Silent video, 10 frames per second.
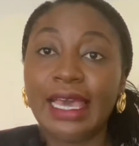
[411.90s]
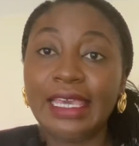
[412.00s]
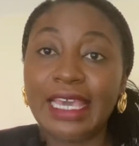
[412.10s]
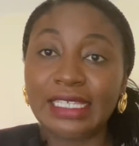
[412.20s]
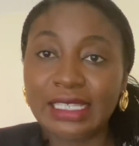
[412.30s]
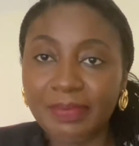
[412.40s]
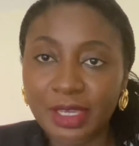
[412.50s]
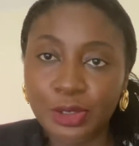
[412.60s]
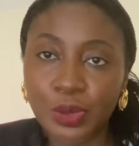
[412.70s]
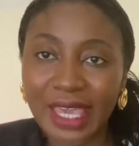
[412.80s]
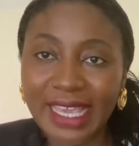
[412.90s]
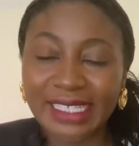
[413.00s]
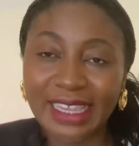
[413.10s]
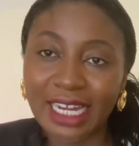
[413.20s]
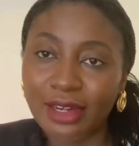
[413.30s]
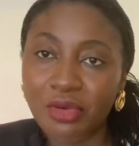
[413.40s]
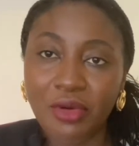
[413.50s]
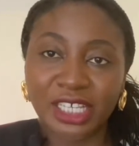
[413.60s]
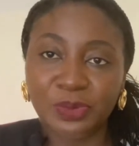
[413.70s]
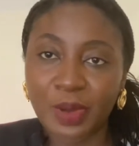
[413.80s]
get something to eat and then
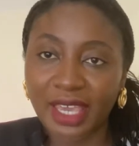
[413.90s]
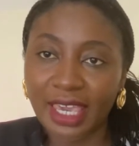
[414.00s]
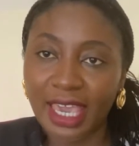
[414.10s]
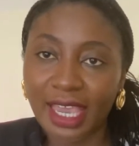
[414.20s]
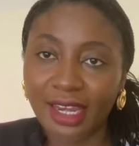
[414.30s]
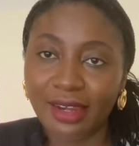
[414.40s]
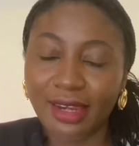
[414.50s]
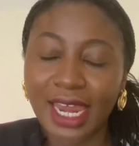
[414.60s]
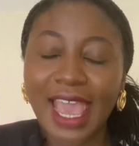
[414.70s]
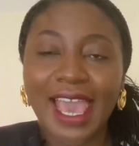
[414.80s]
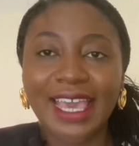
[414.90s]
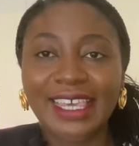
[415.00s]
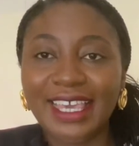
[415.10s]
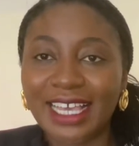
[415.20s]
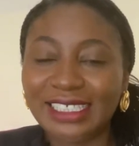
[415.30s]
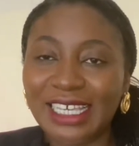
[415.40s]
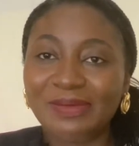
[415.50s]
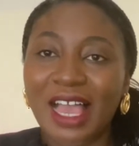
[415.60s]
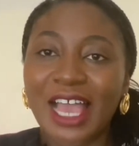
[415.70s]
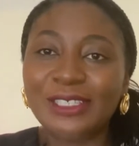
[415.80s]
rush back in. Yes.
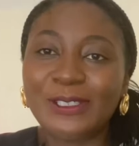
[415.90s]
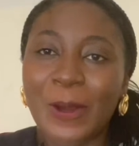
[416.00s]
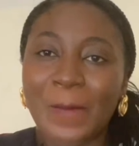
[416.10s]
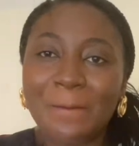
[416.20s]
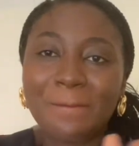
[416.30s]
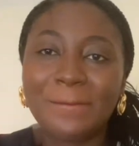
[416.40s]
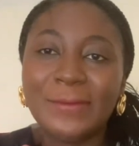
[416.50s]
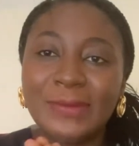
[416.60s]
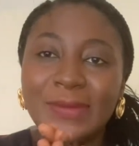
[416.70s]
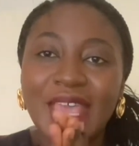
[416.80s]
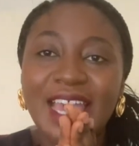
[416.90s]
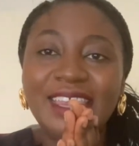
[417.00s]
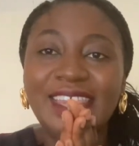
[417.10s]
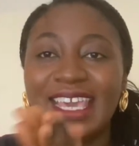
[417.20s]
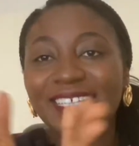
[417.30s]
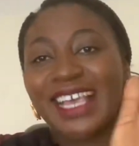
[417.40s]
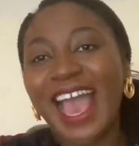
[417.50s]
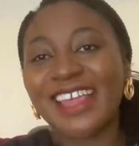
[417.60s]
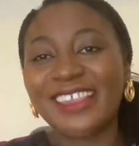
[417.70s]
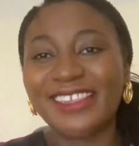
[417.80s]
So these
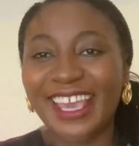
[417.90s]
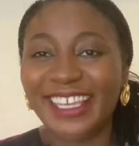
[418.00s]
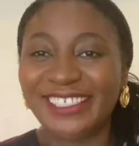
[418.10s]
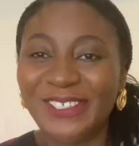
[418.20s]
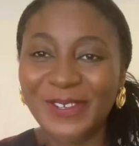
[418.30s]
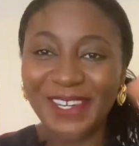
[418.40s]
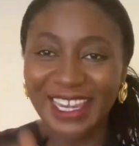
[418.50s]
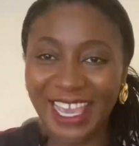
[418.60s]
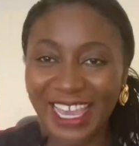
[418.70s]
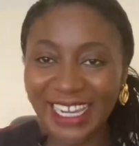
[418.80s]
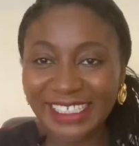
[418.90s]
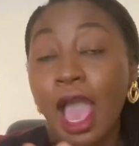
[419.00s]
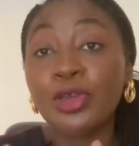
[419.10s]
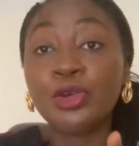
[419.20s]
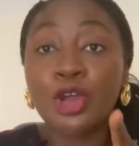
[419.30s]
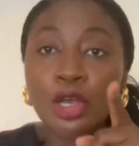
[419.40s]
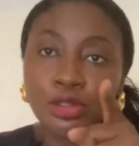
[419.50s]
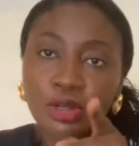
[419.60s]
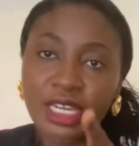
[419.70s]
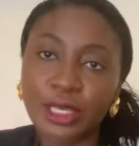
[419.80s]
are the things you need. You would
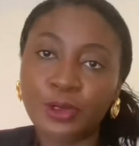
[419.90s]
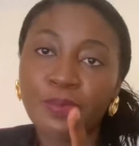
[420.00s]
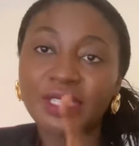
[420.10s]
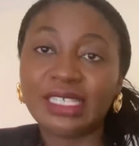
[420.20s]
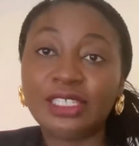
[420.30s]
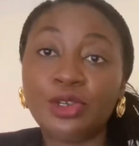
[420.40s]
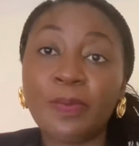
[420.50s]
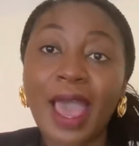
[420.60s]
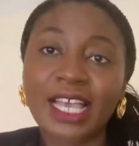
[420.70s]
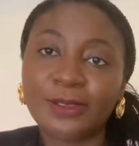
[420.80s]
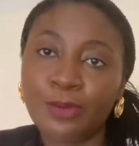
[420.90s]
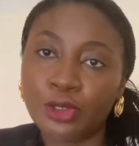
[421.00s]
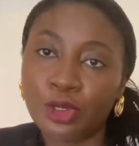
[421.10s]
also need to present your passport,